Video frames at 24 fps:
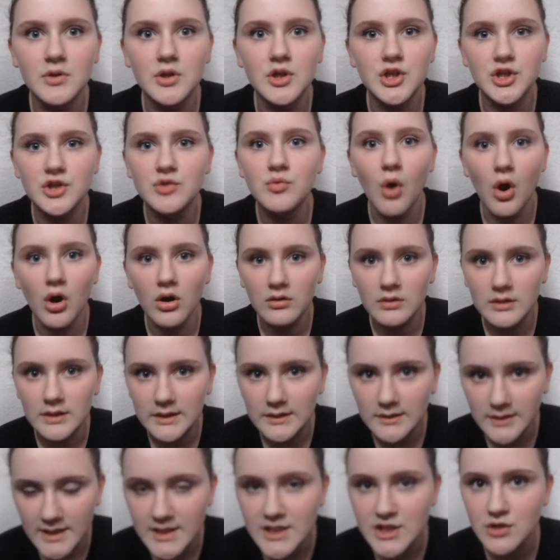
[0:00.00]
You are
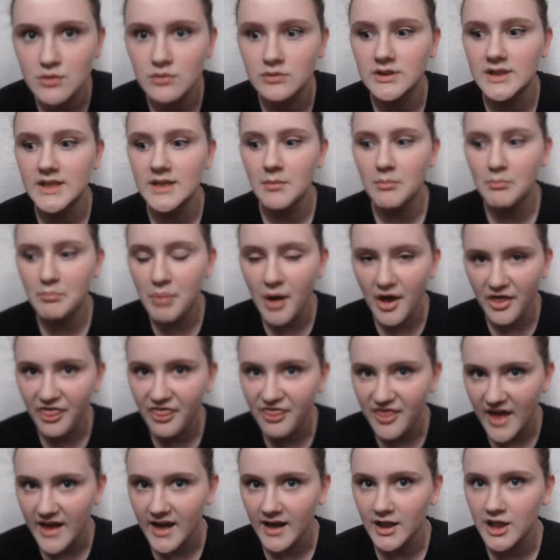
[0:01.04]
literally
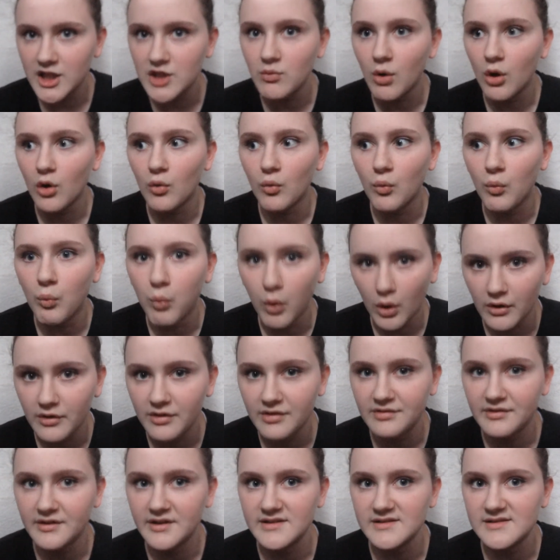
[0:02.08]
pathetic. You are
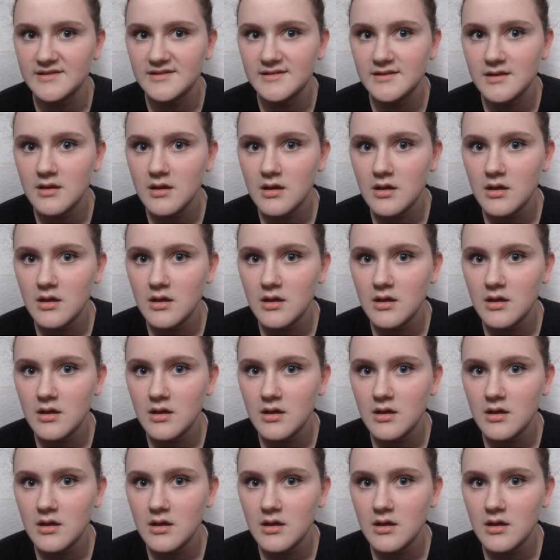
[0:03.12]
worthless.